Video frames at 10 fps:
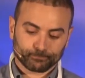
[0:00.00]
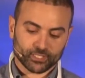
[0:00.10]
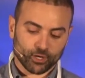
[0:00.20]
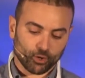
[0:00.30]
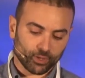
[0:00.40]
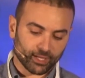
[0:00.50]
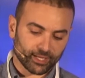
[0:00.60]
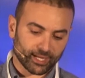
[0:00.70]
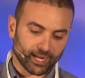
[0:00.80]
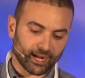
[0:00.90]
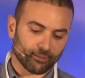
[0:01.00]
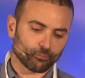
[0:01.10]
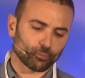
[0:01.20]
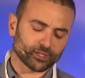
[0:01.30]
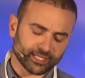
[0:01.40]
So um,
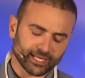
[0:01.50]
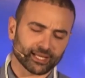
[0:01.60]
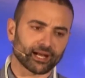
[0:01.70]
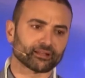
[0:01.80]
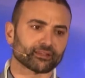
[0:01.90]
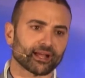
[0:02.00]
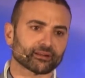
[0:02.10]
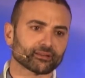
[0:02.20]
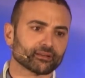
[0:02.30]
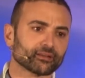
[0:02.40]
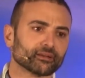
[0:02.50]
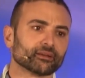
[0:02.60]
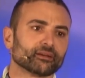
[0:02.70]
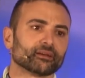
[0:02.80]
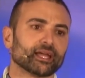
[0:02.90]
we stayed in contact,
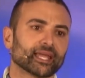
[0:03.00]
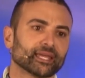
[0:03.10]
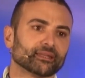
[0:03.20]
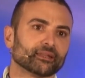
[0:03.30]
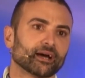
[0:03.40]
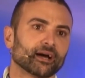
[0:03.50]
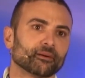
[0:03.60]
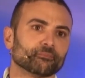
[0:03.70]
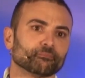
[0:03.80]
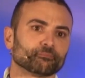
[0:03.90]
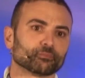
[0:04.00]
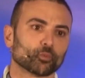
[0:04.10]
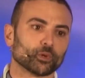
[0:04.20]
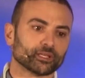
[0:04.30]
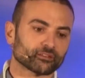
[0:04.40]
and um,
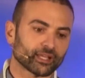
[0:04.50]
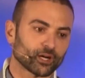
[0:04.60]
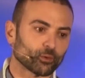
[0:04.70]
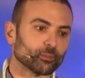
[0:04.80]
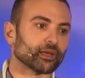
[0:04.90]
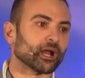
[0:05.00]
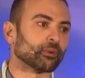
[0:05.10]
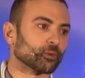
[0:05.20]
weeks later we met up.